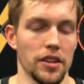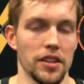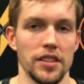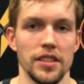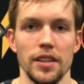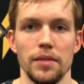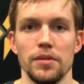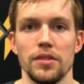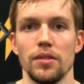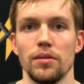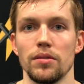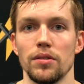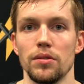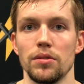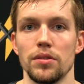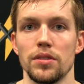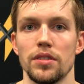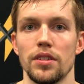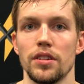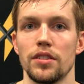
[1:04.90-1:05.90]
good teams don't
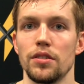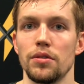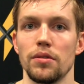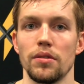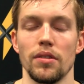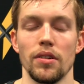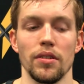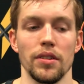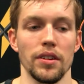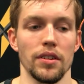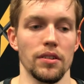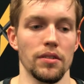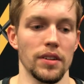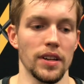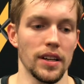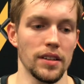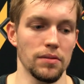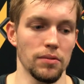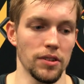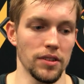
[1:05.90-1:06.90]
lose two in a row, you know, and
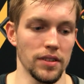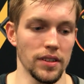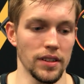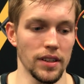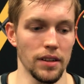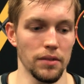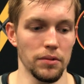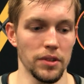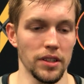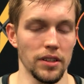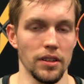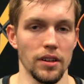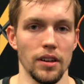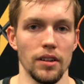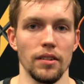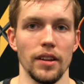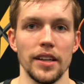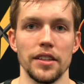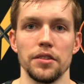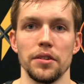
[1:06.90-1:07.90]
that's one thing that we
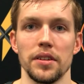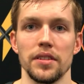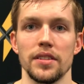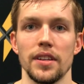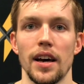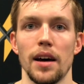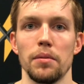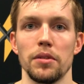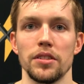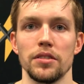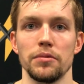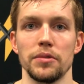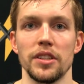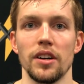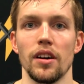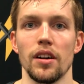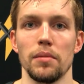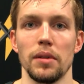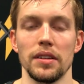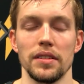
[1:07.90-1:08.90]
uh, like to establish. We
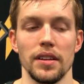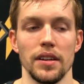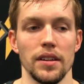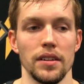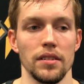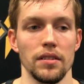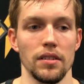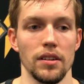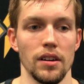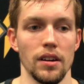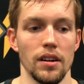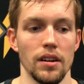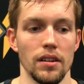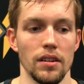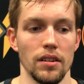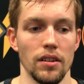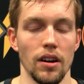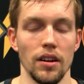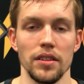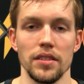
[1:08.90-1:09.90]
talk about that uh,
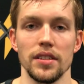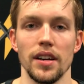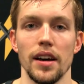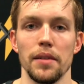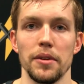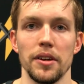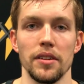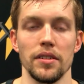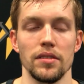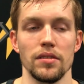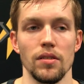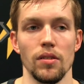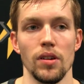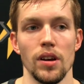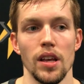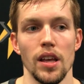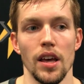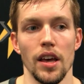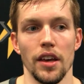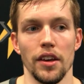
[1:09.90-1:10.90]
all the time here. So,
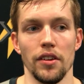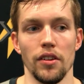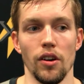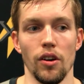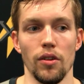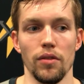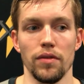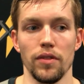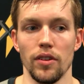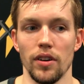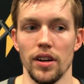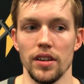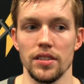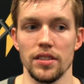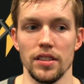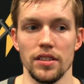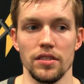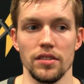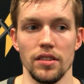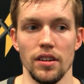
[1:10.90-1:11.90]
you know, for
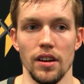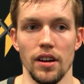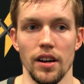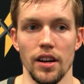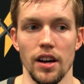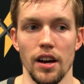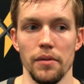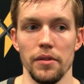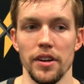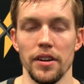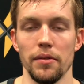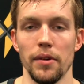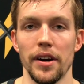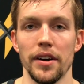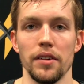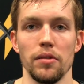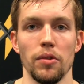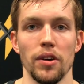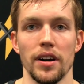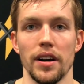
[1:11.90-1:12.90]
us, it's uh, coming in
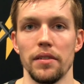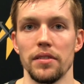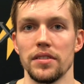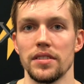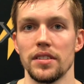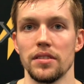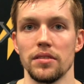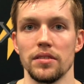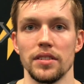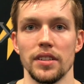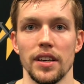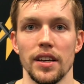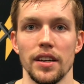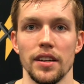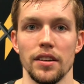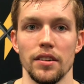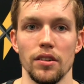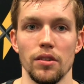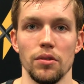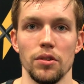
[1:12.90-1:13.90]
ready to work every single day.
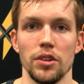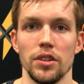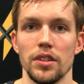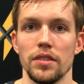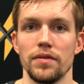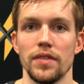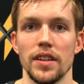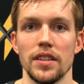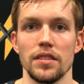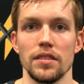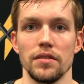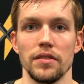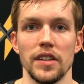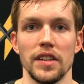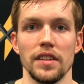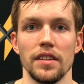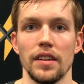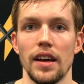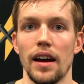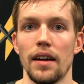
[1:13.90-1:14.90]
You know, good defensively
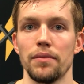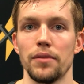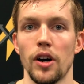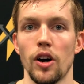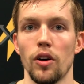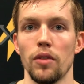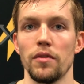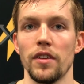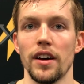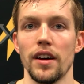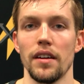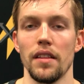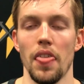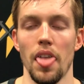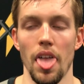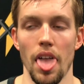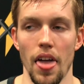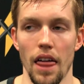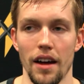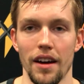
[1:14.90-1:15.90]
and have have that
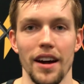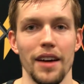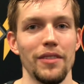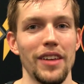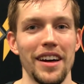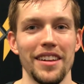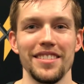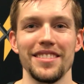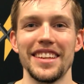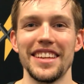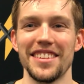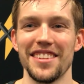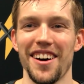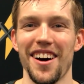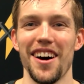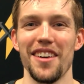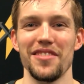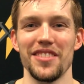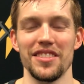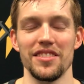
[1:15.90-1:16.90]
have that lead
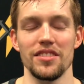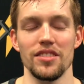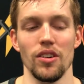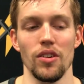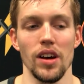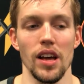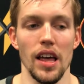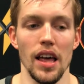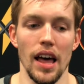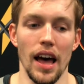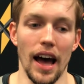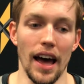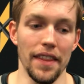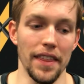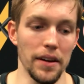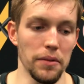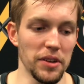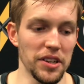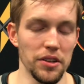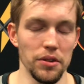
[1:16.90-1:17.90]
to offense. So, I
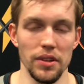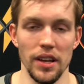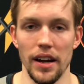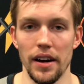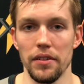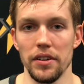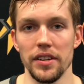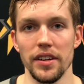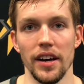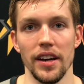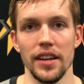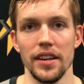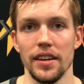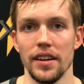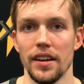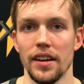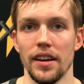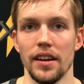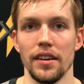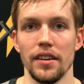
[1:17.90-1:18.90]
think we do that every night,
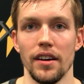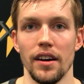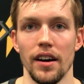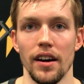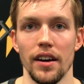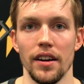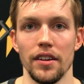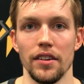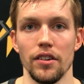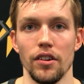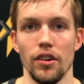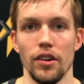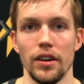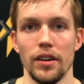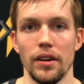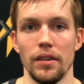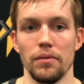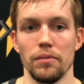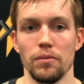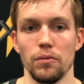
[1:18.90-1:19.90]
and uh, you know,
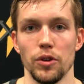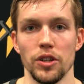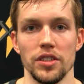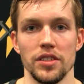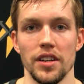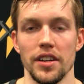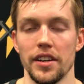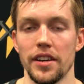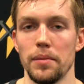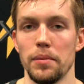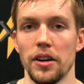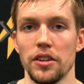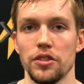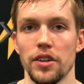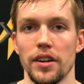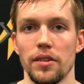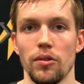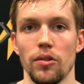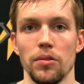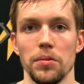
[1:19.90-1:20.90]
and, and we're just going to keep on
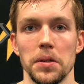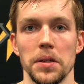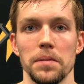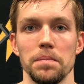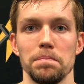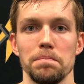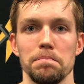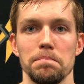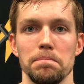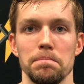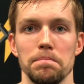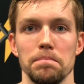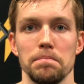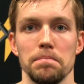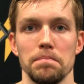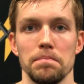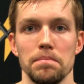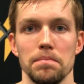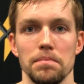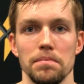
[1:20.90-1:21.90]
trying to roll with it.
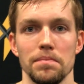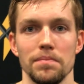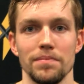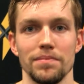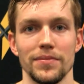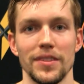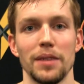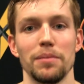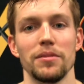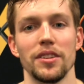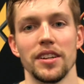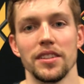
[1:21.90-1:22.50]
Awesome. Thank you. Yep.